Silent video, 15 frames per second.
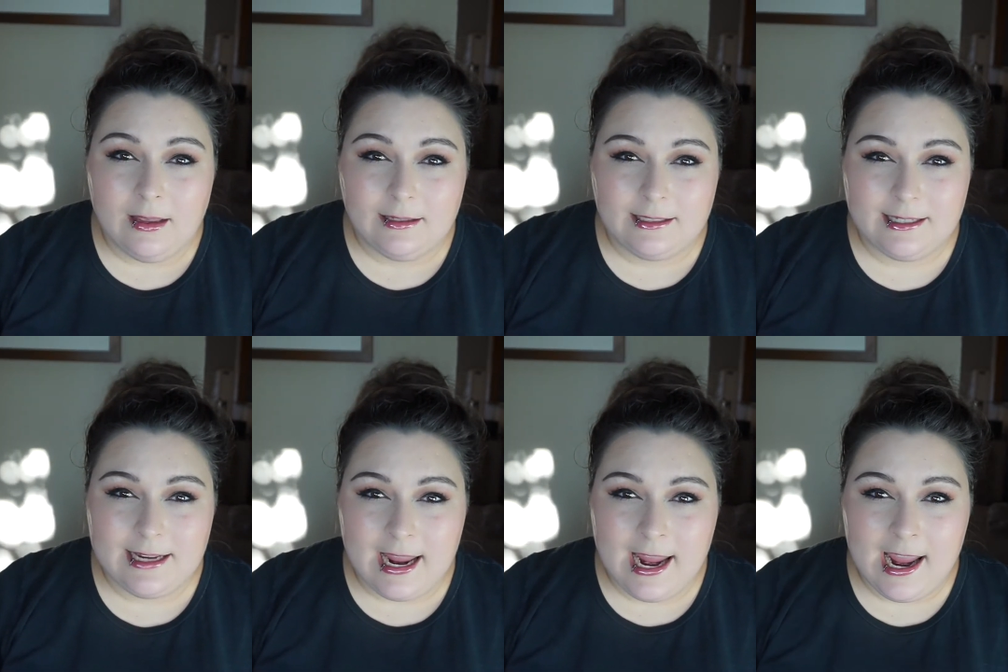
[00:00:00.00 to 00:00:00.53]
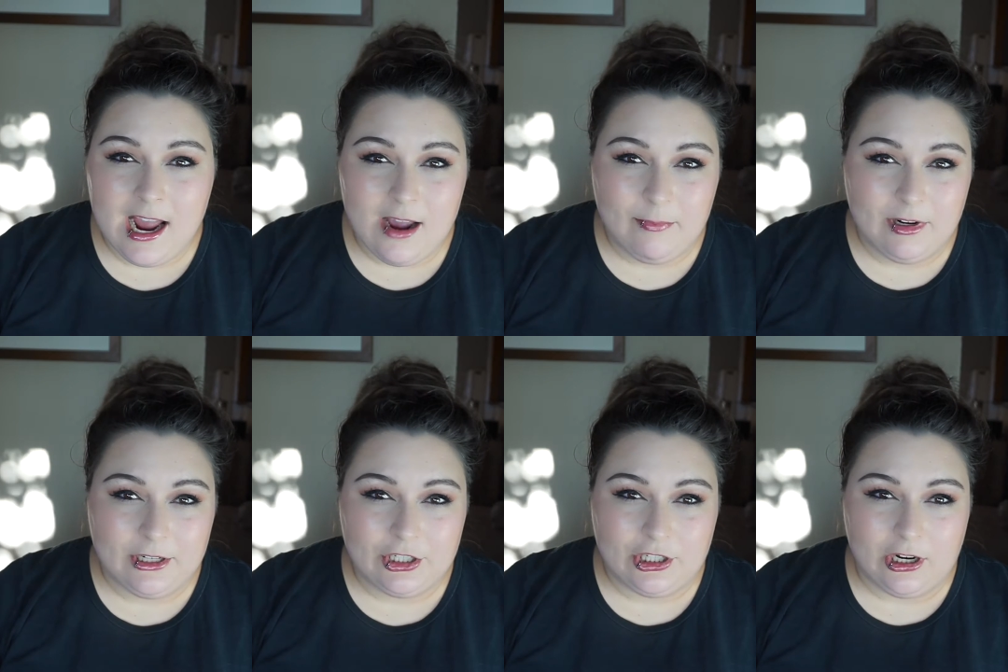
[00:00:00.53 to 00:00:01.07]
Today, I'm
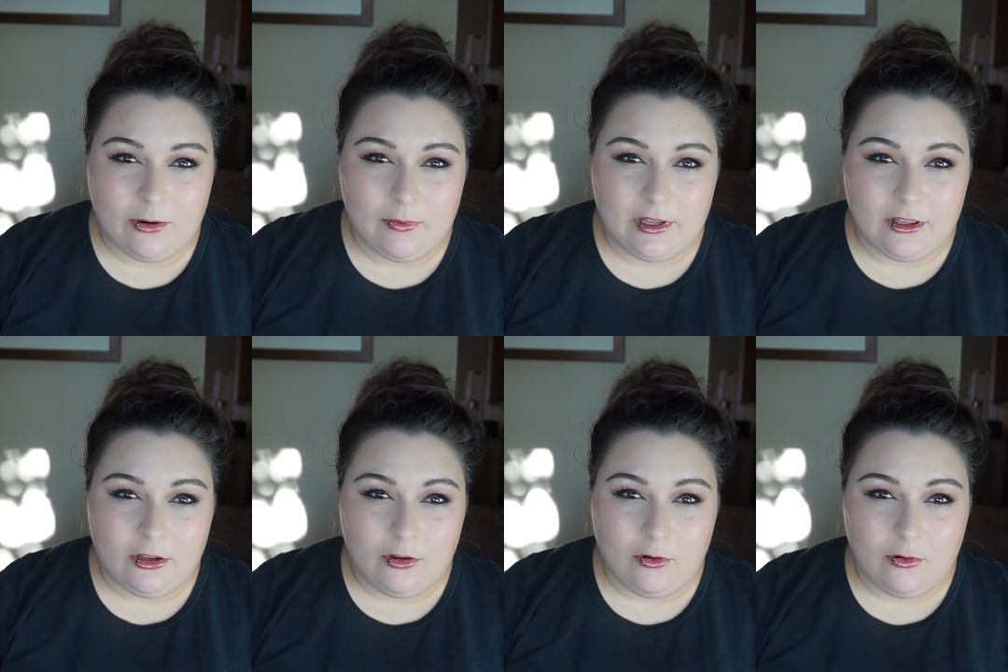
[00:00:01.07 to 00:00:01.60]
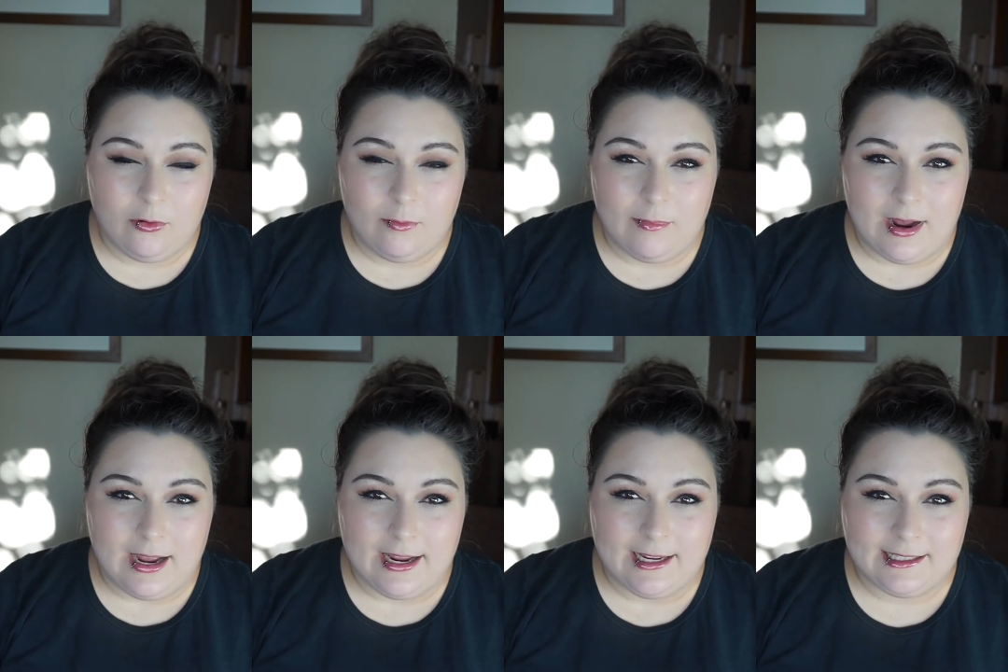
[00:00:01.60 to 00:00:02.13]
going to share with you
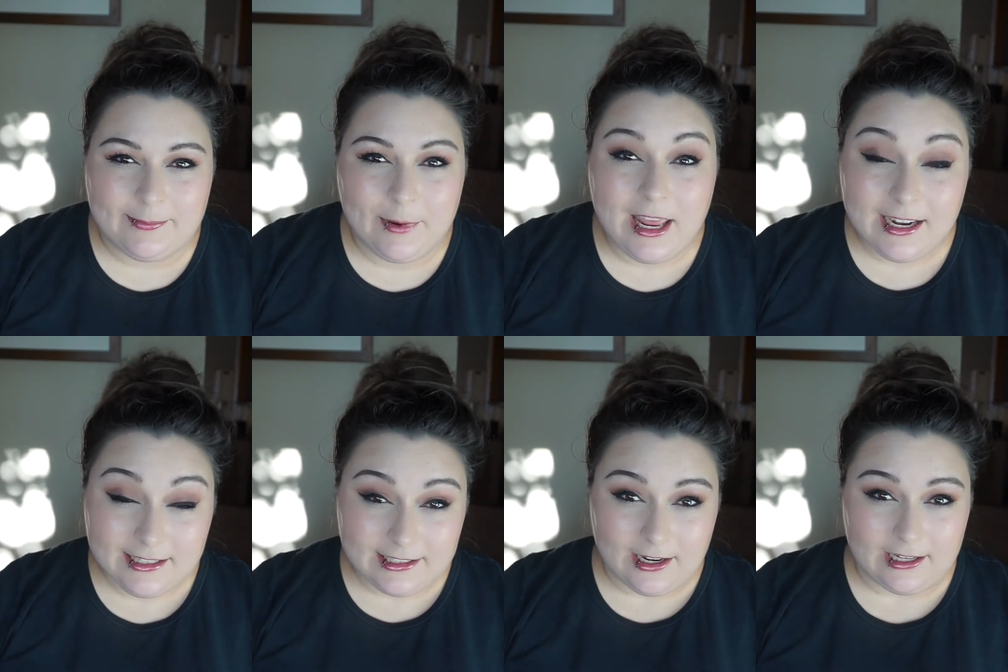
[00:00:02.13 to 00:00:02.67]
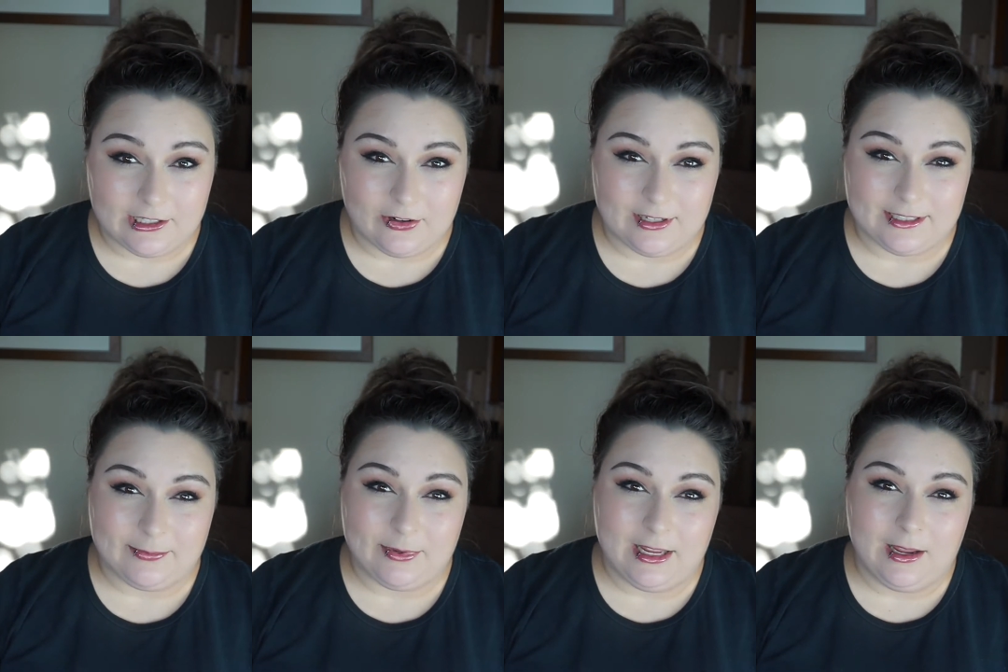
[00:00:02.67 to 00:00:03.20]
my spaghetti sauce
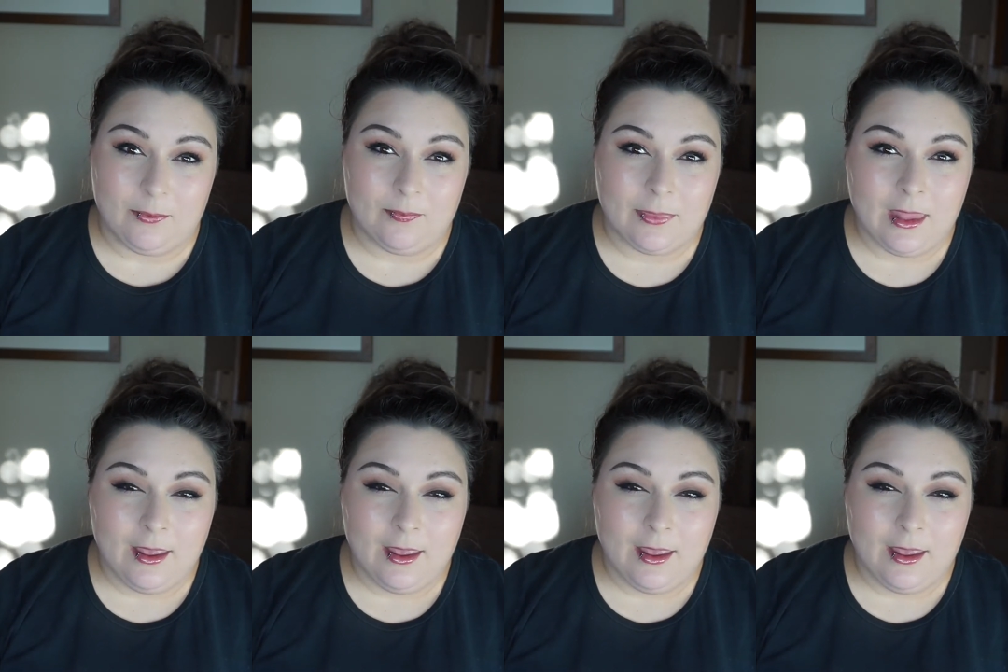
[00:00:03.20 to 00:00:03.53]
recipe.